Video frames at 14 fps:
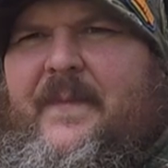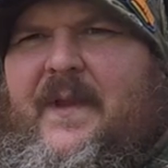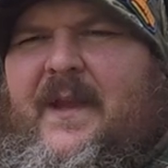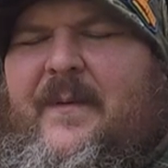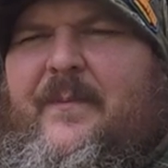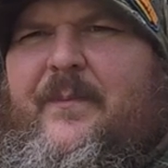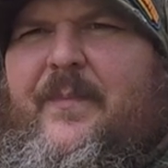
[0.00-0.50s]

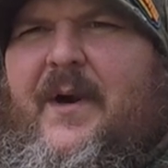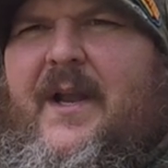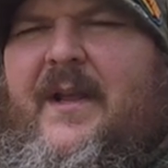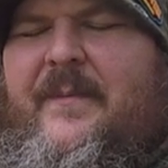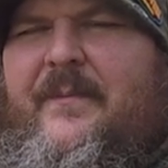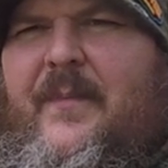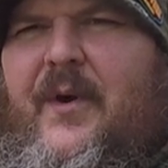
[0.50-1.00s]
in
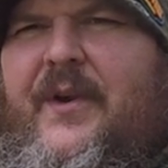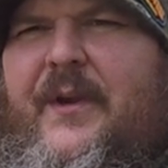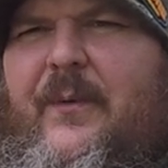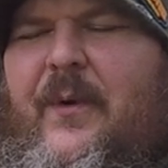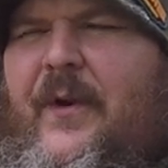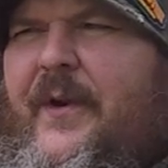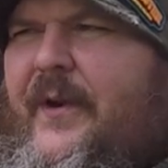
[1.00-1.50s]
muddy
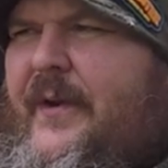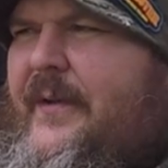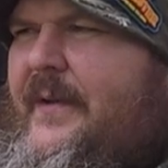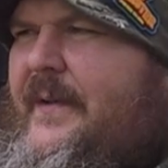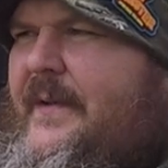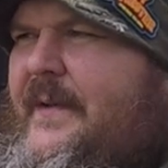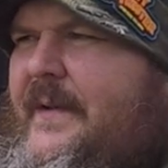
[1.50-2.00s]
water,
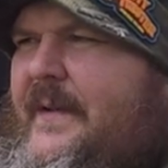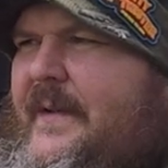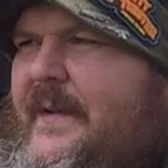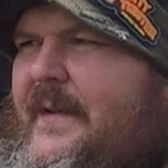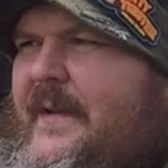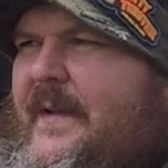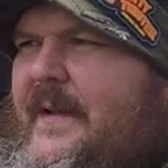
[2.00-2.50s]

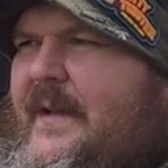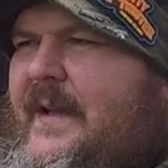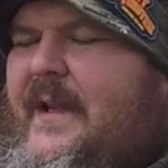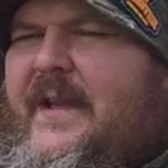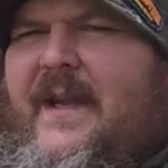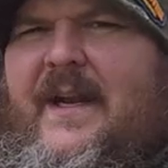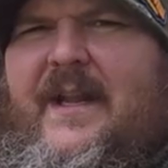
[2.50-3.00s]

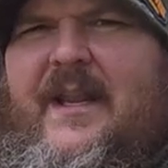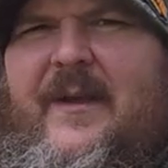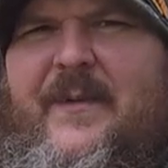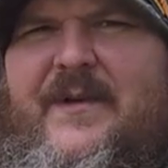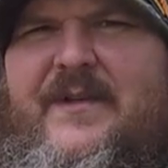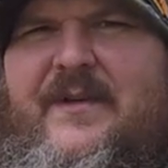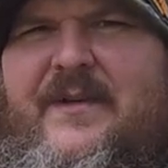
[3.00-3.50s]
it kind of
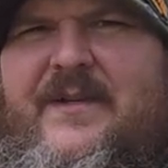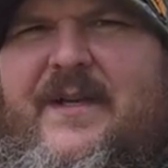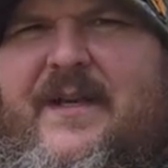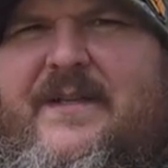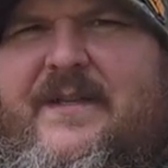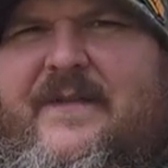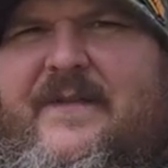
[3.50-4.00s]
limits their
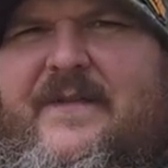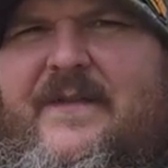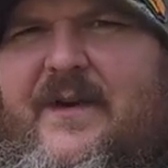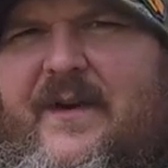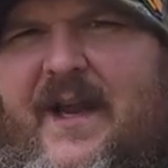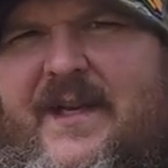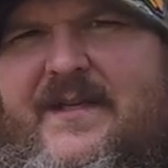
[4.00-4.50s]
sense of
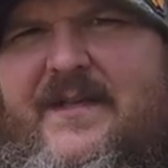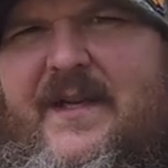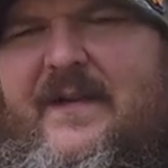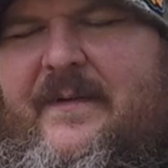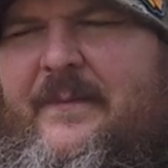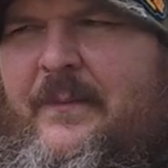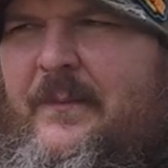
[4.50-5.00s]
their eyesight.